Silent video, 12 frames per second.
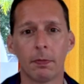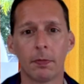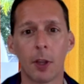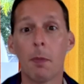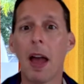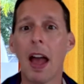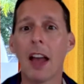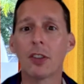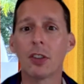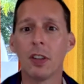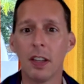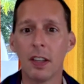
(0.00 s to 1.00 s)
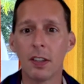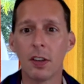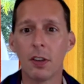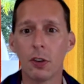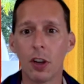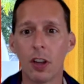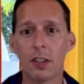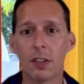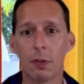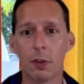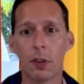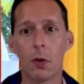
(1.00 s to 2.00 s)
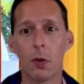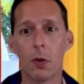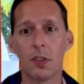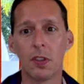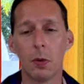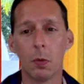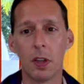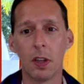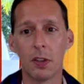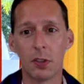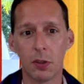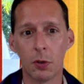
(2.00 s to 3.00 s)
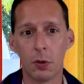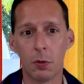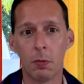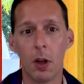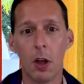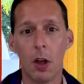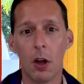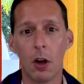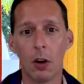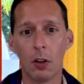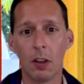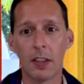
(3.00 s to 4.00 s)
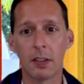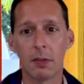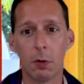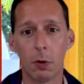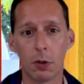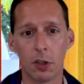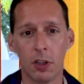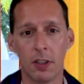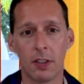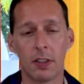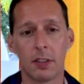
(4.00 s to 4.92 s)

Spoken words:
Compassion isn't just for those that we assume are less fortunate.